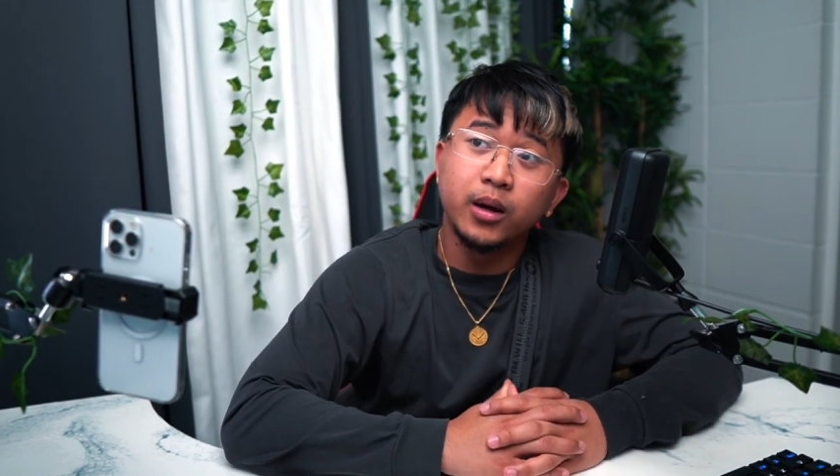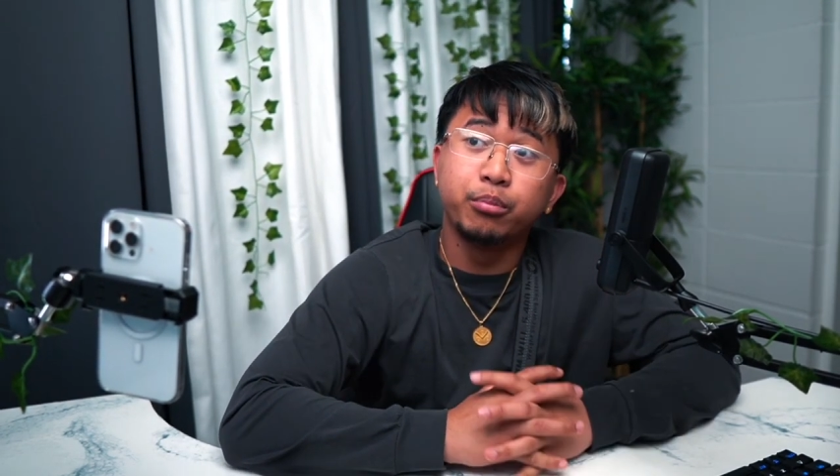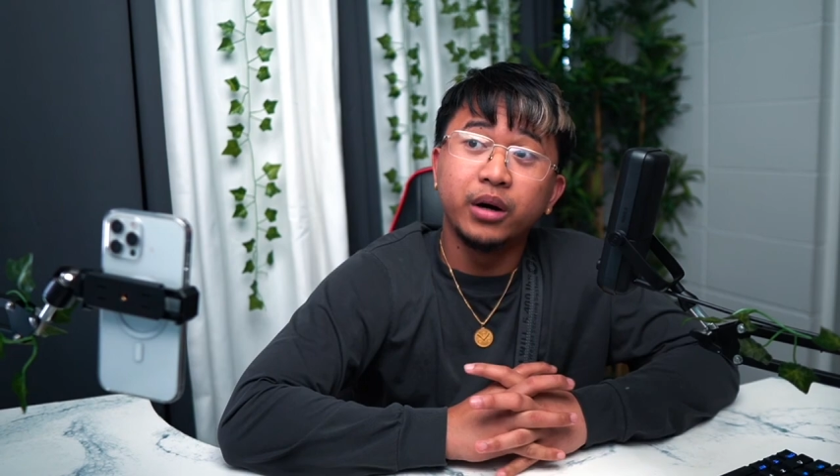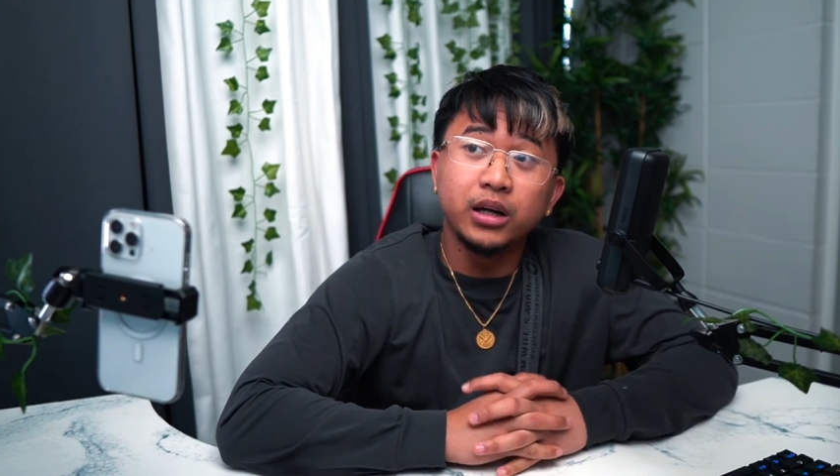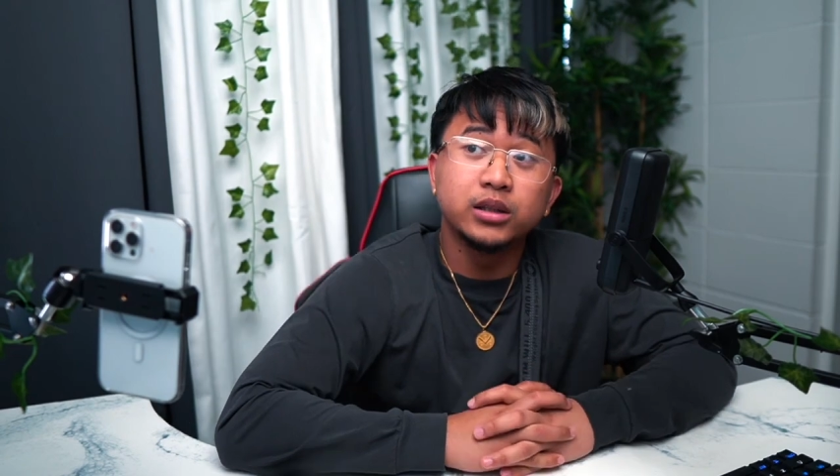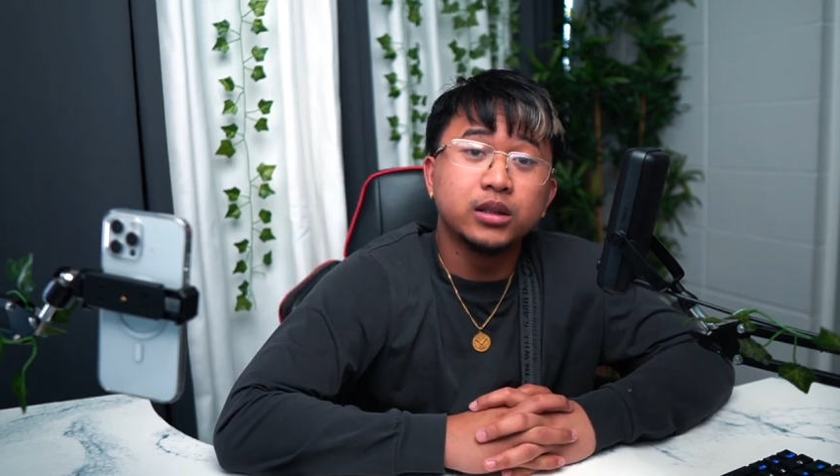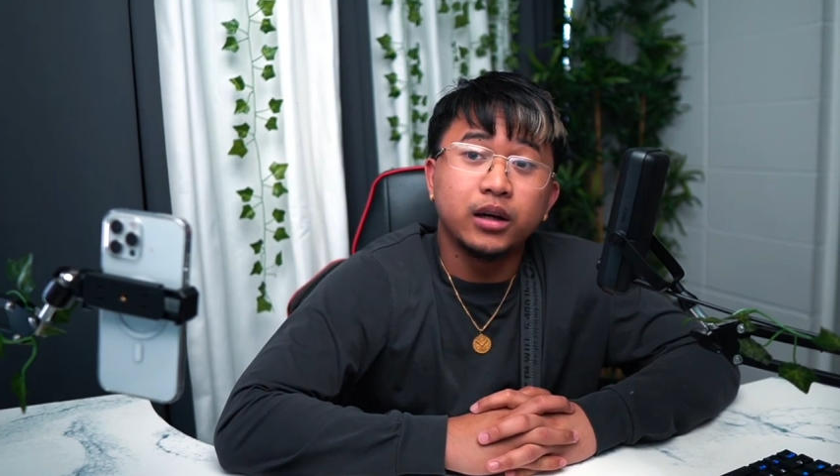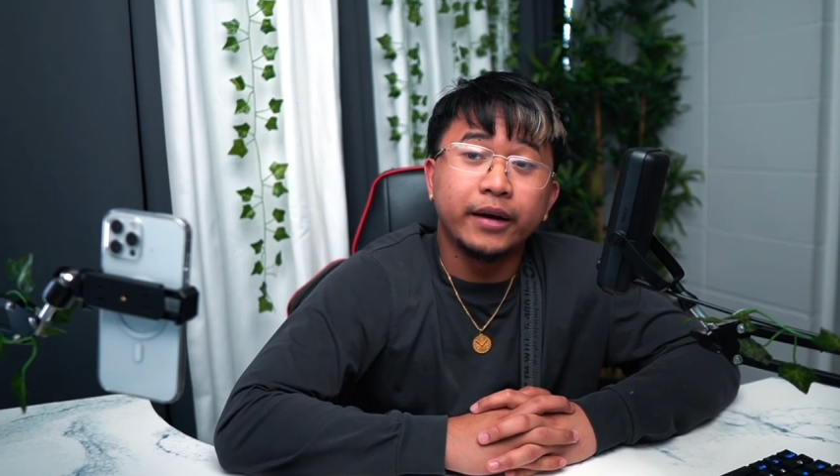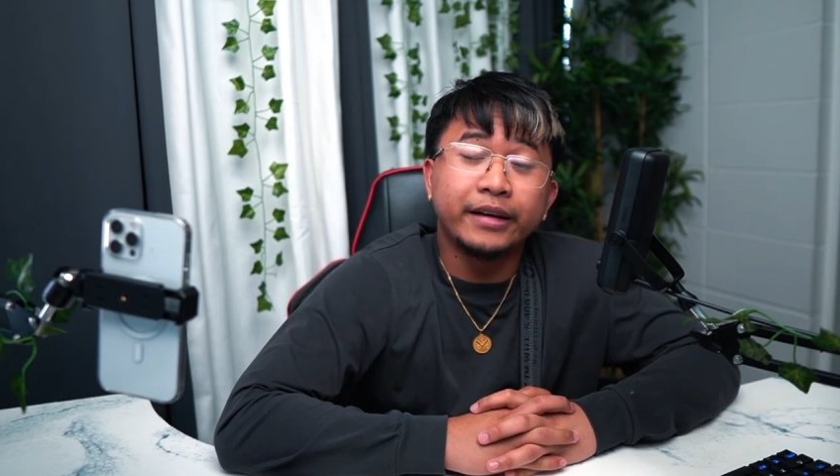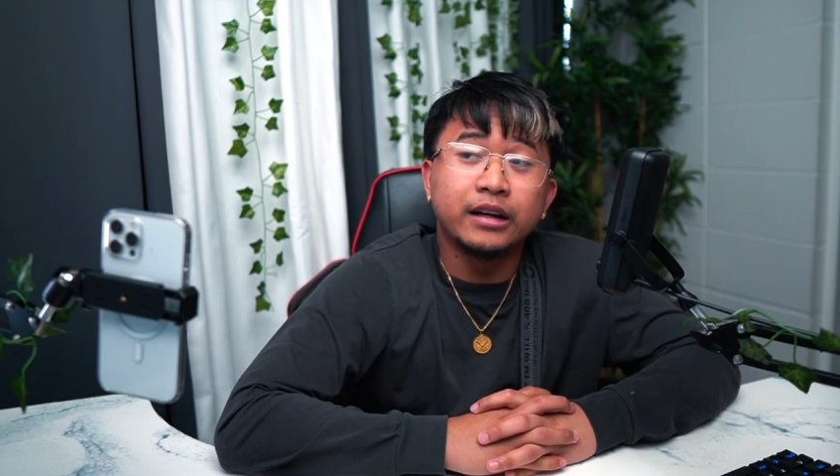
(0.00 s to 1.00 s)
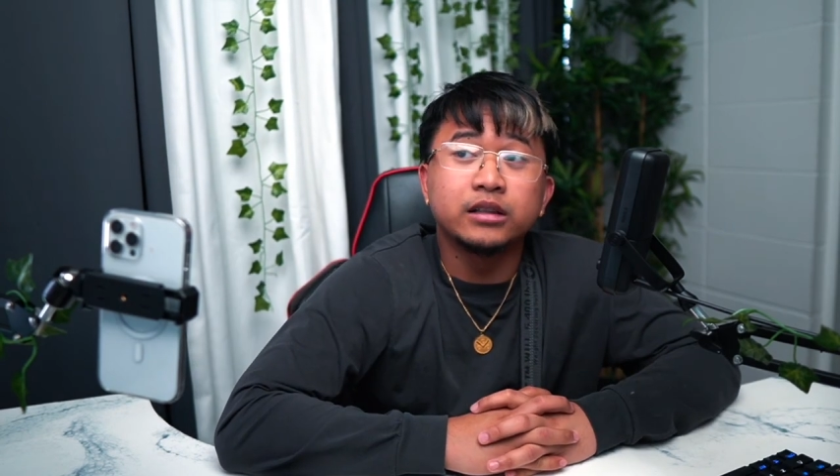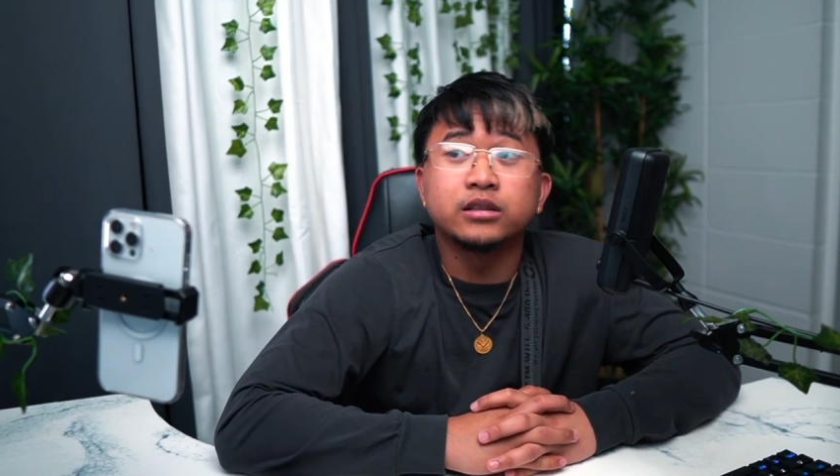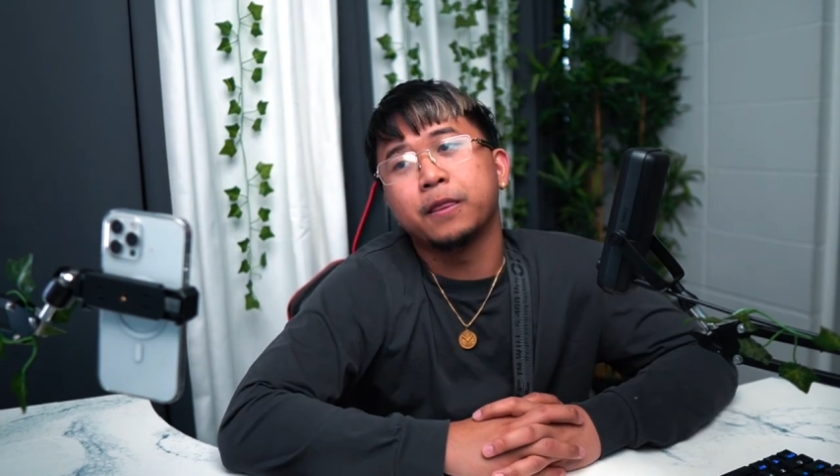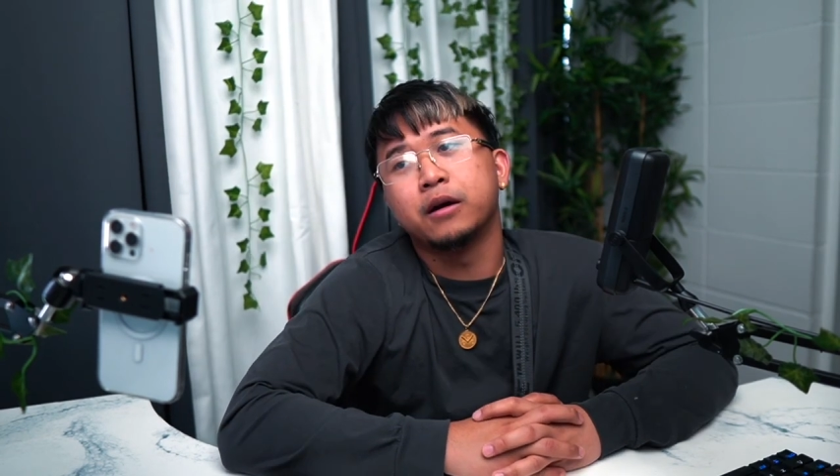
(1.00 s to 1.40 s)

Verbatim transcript: but I guess